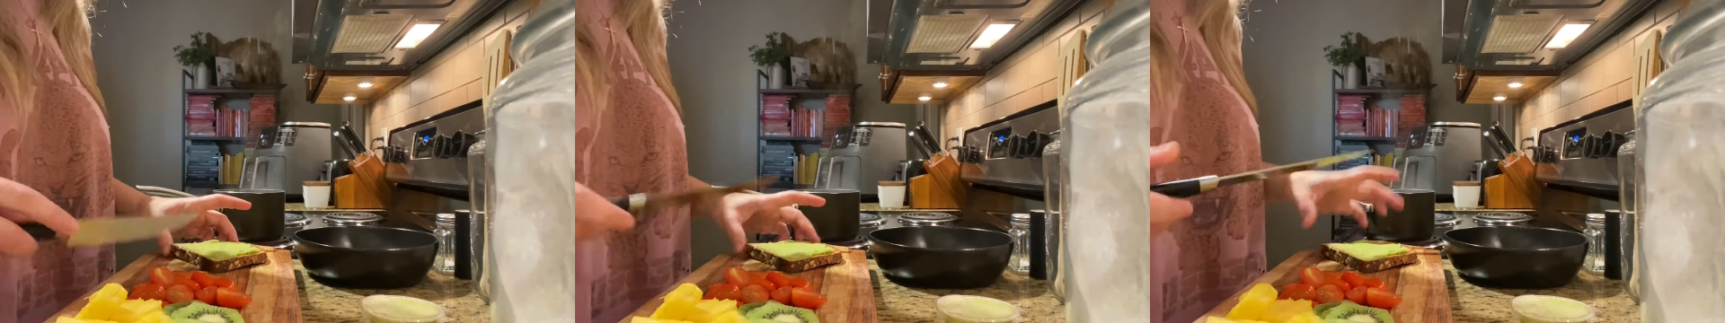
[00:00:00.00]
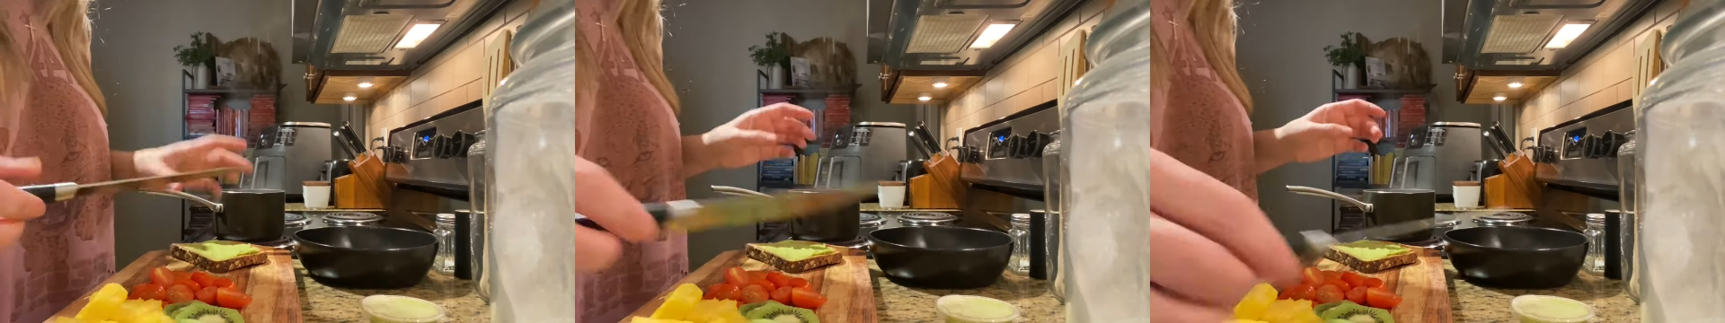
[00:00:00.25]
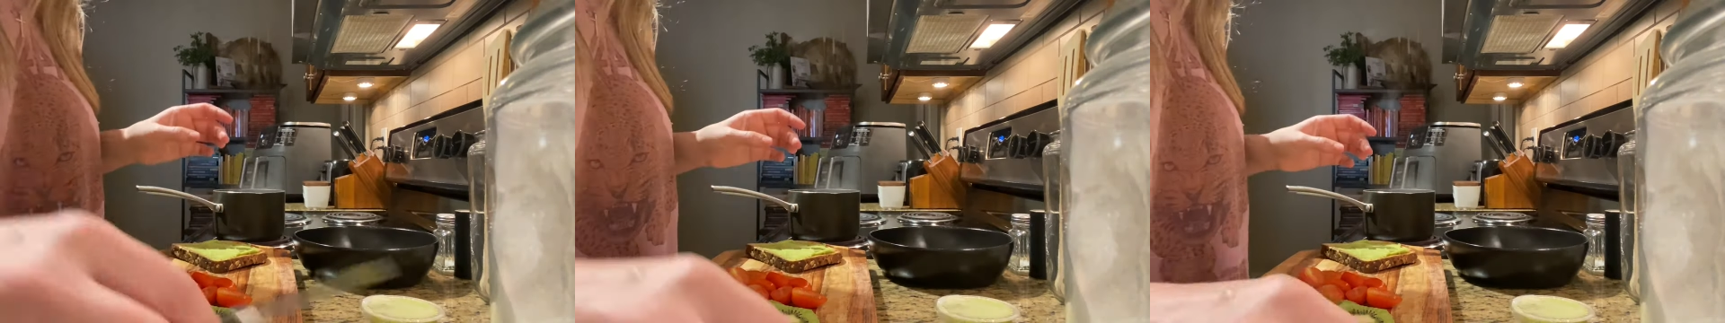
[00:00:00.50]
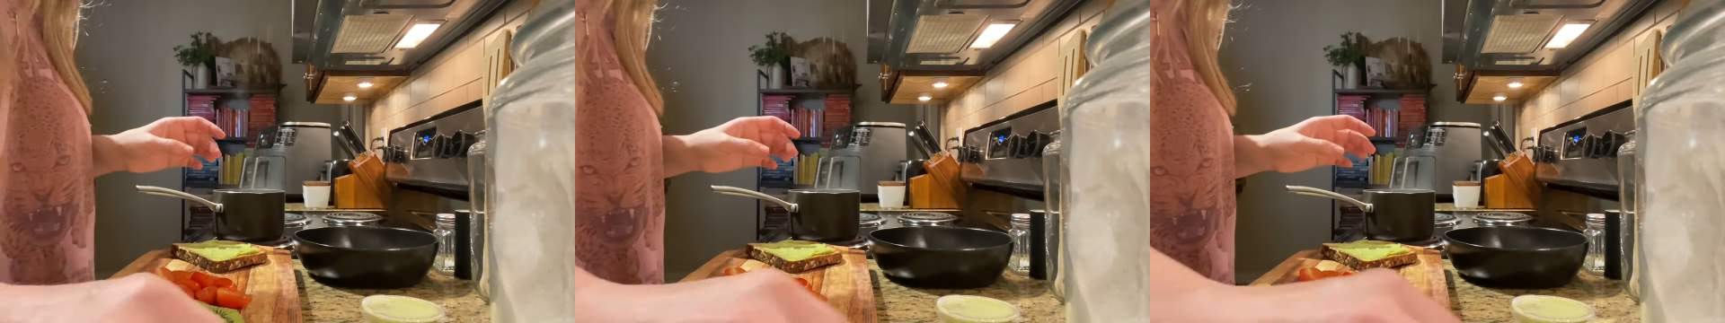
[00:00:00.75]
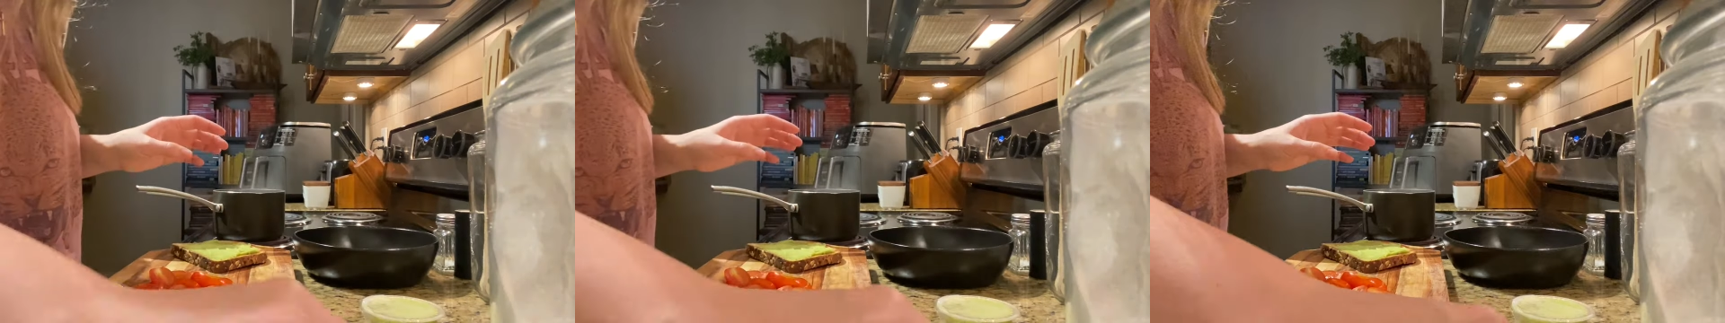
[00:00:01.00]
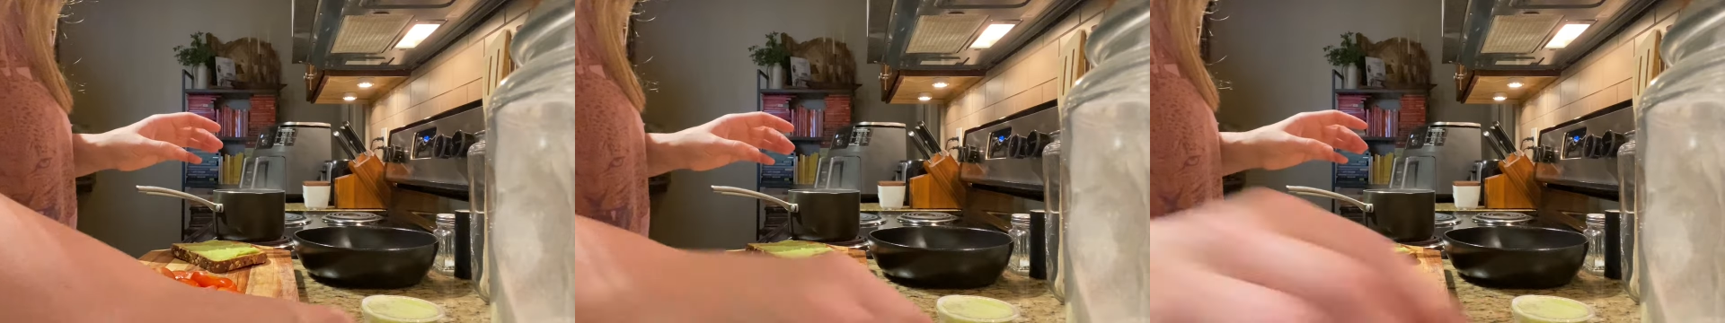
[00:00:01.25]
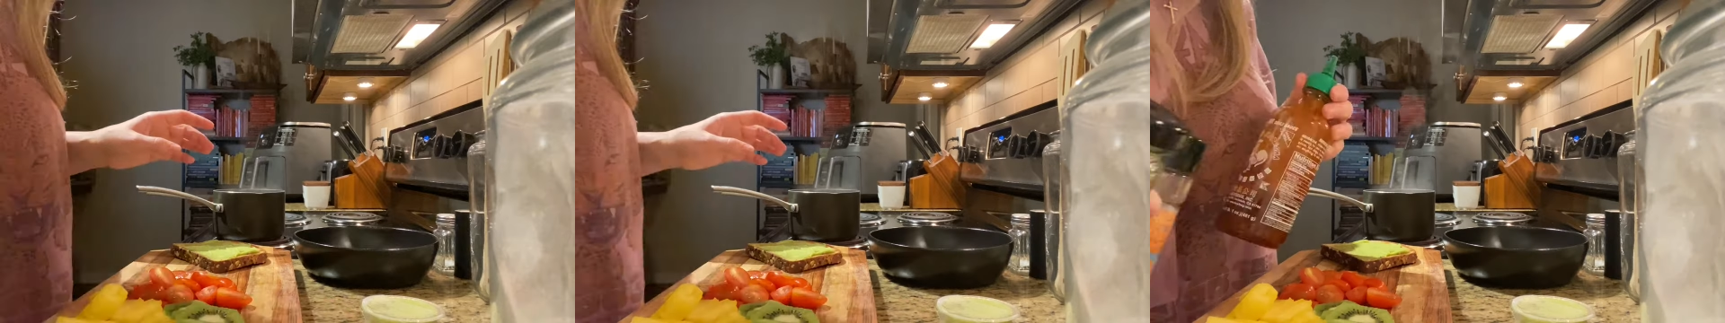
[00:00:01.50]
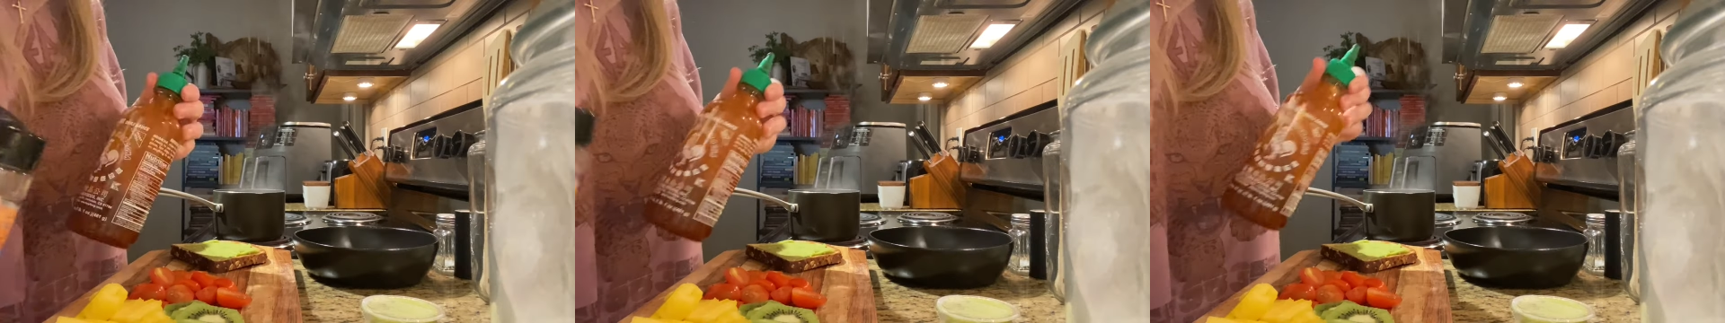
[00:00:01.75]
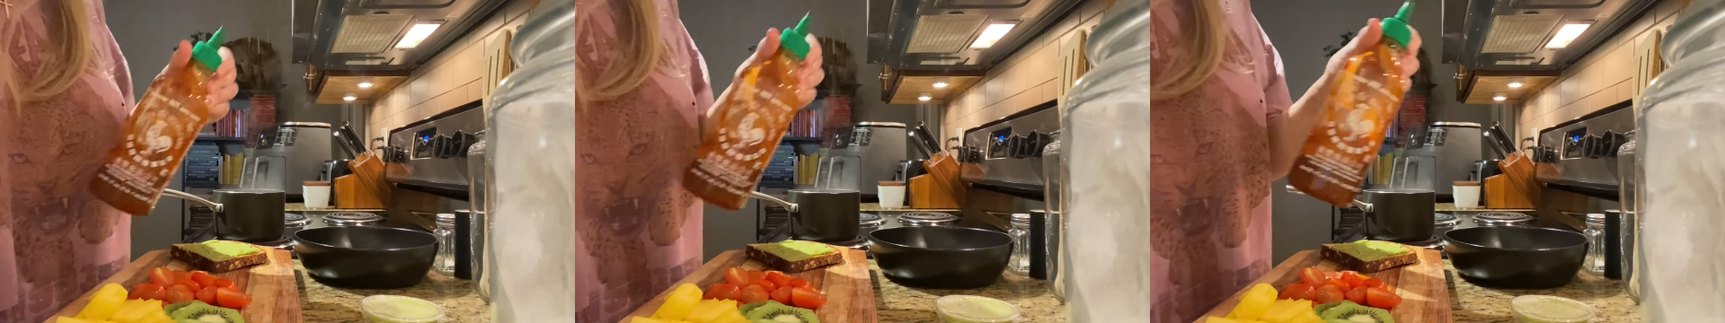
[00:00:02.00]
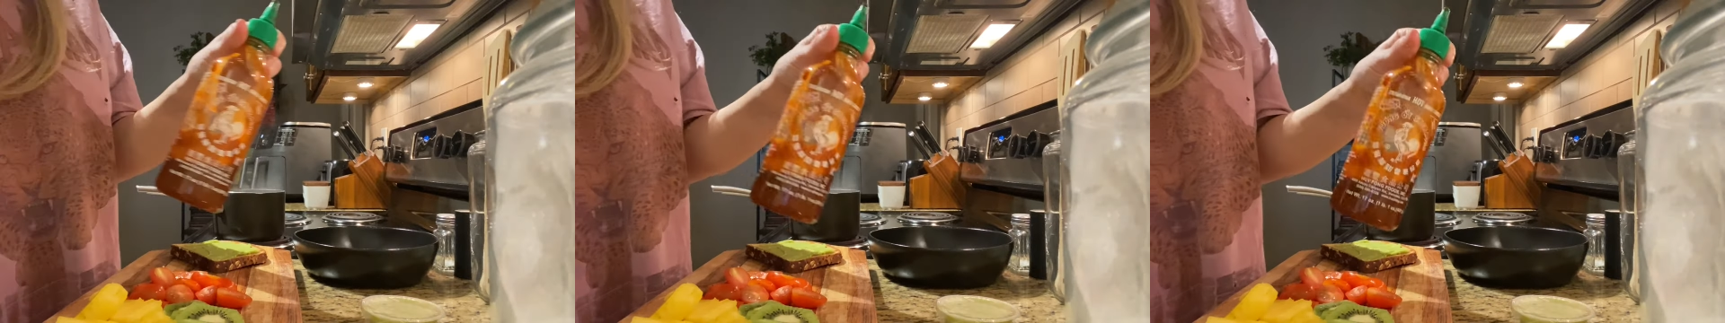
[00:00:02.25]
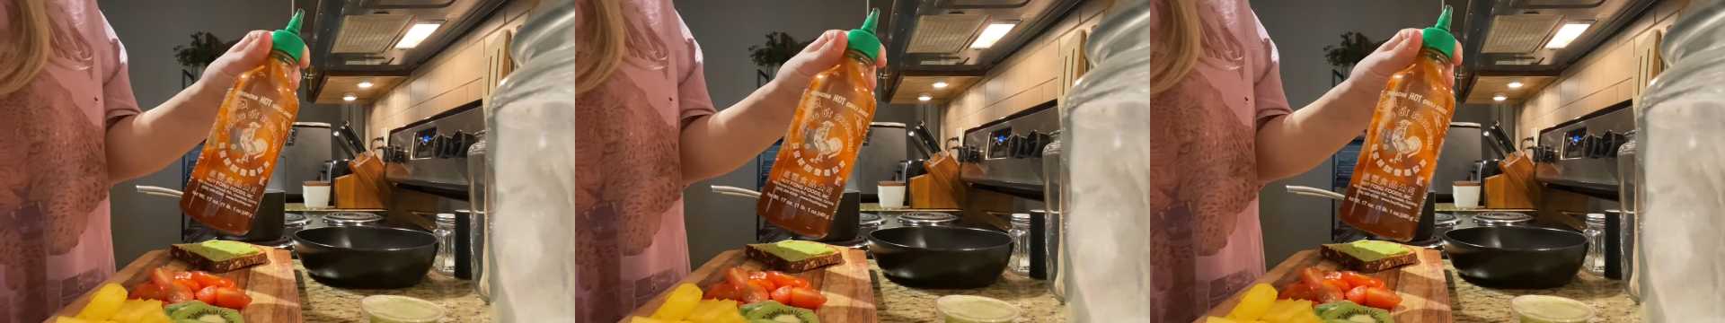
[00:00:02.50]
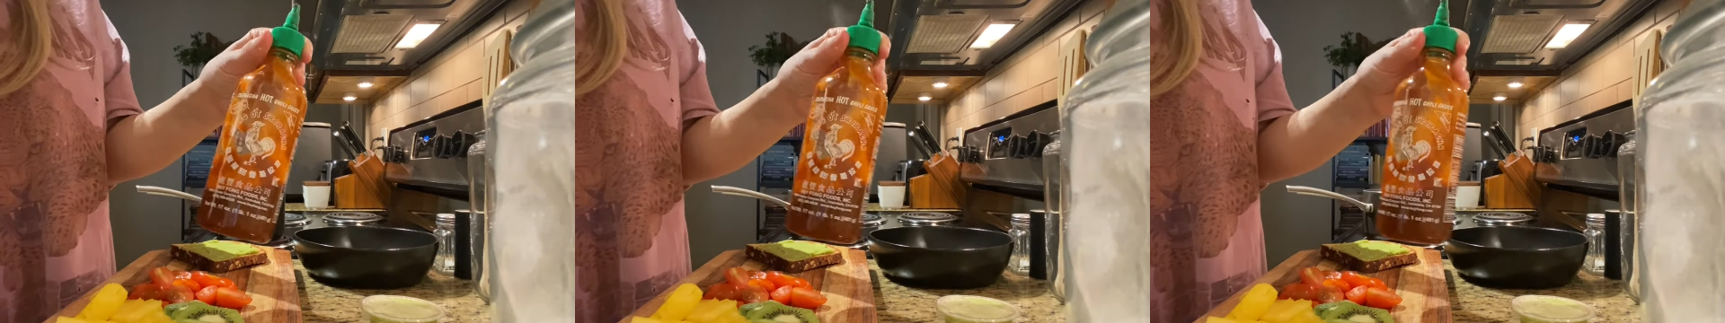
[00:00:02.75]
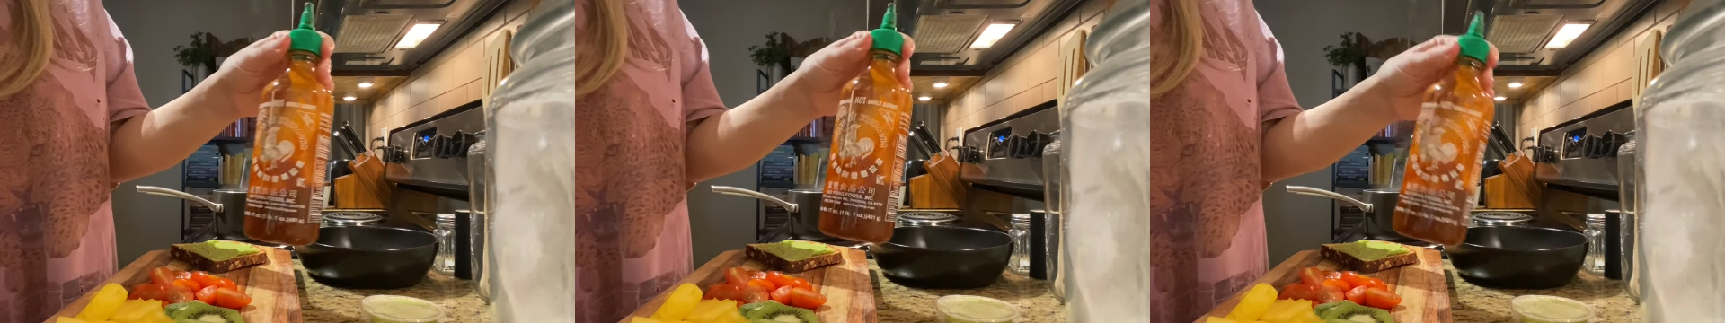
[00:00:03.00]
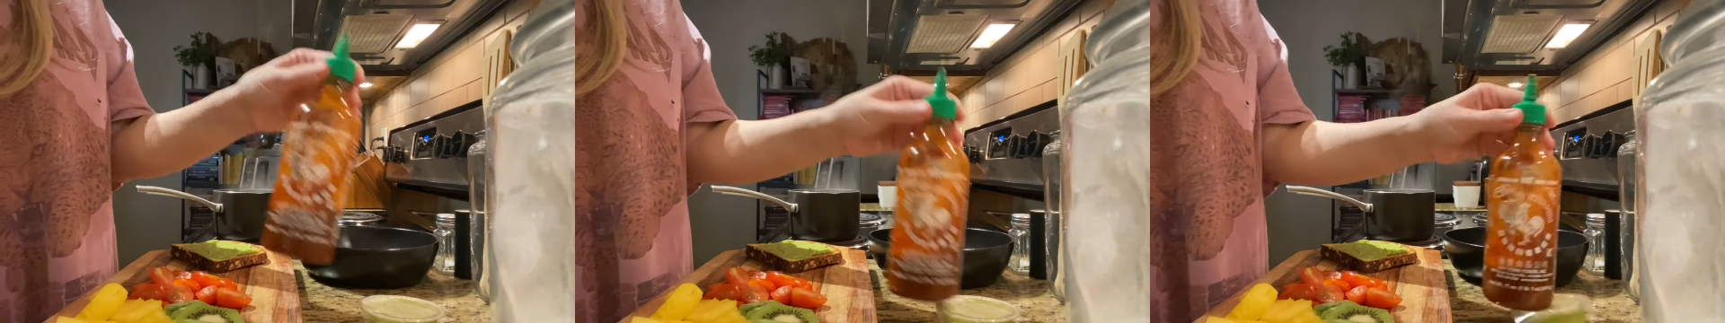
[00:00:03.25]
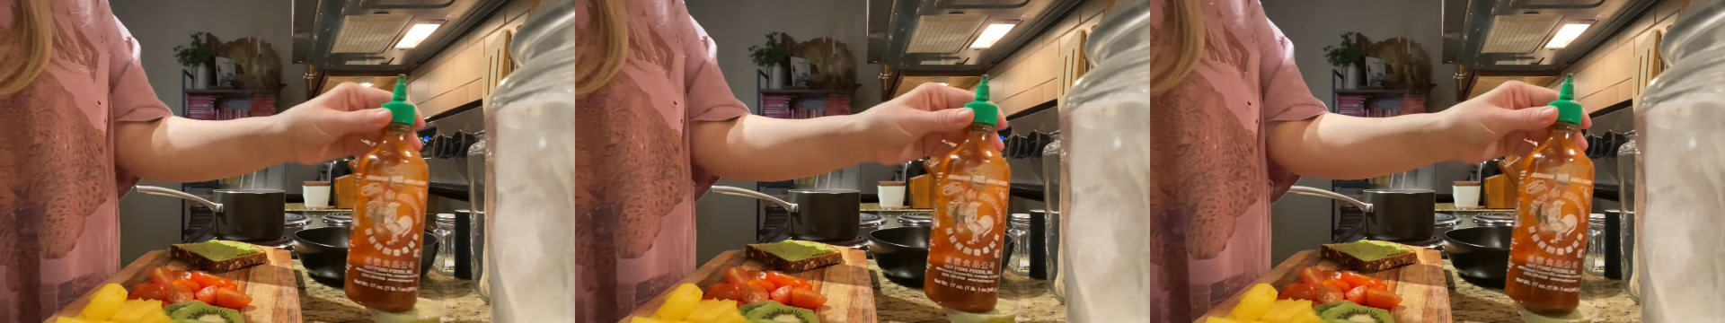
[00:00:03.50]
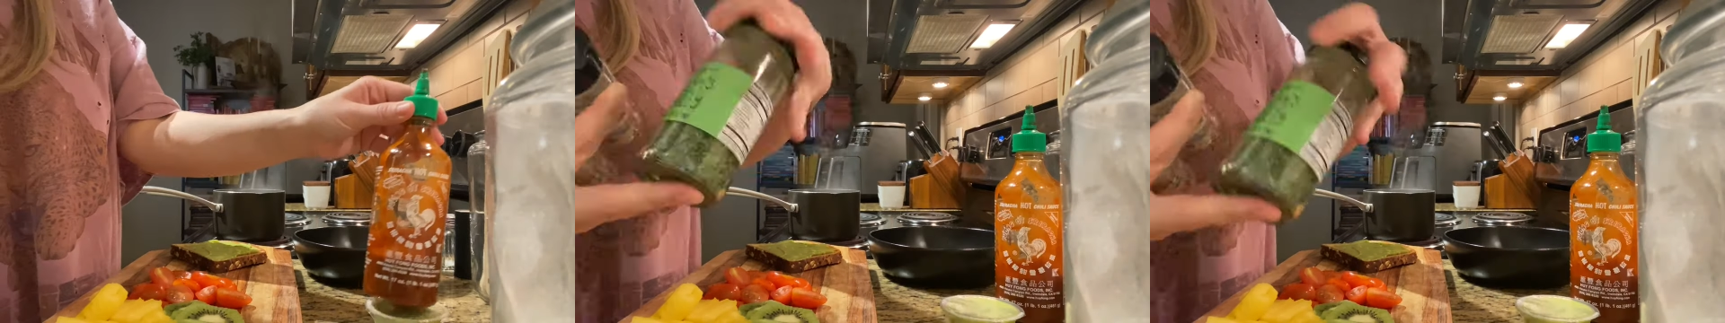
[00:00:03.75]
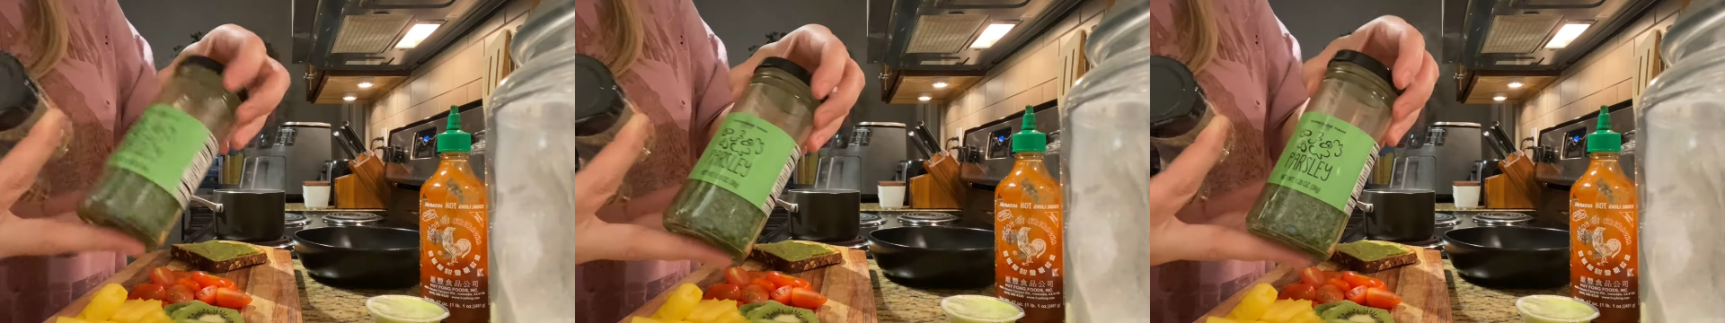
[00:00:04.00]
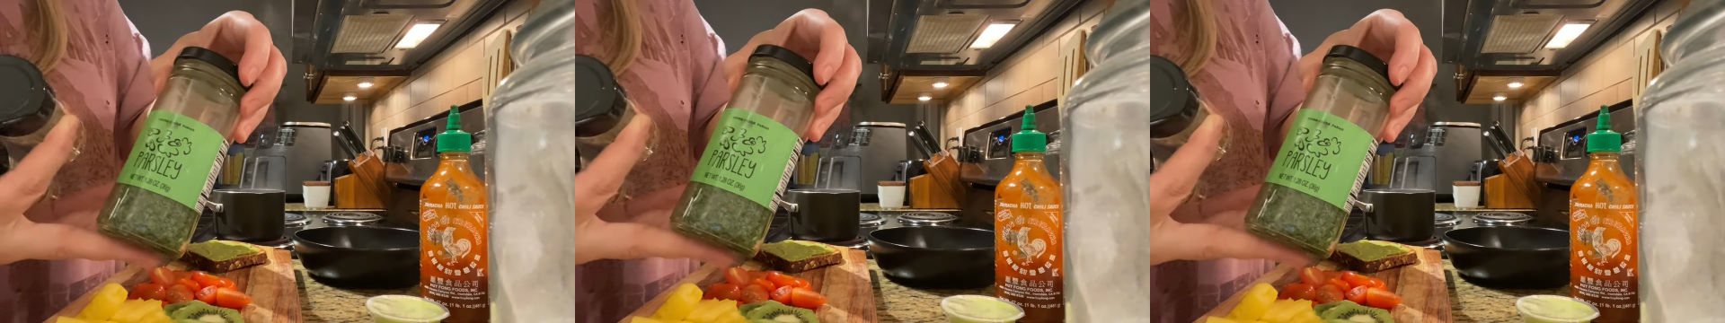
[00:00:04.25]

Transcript: Nobody's mouth can be seen.